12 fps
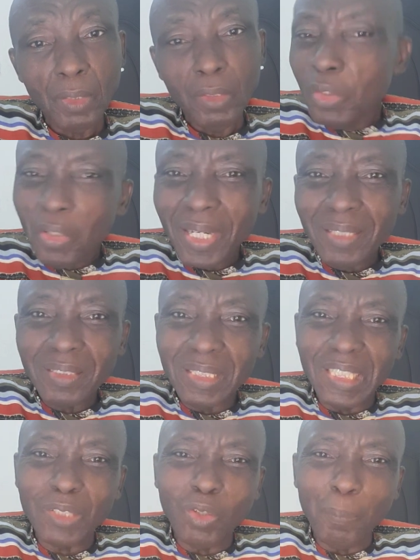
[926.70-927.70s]
You can see
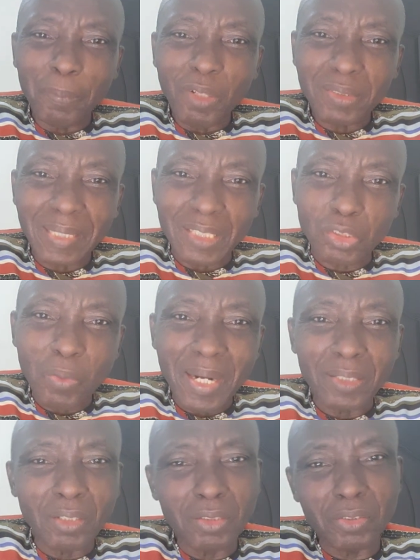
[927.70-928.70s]
the coup plotters
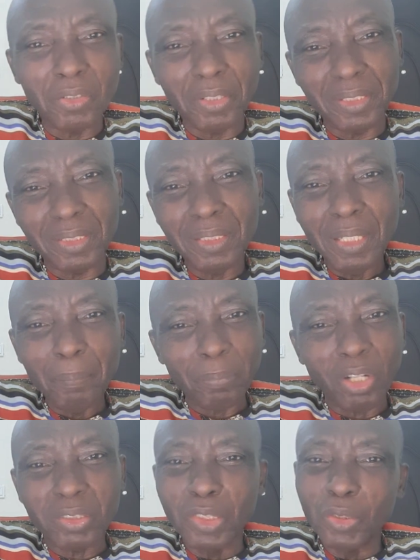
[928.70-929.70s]
were not
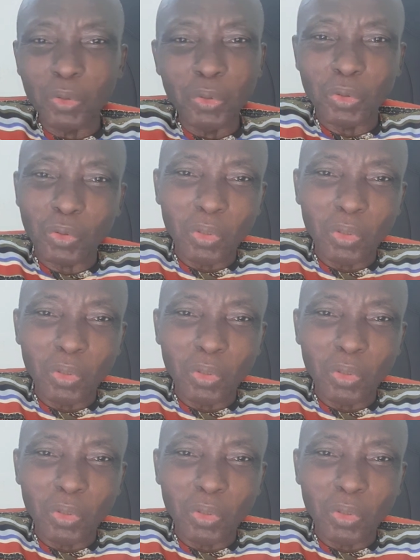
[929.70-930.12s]
plotting coup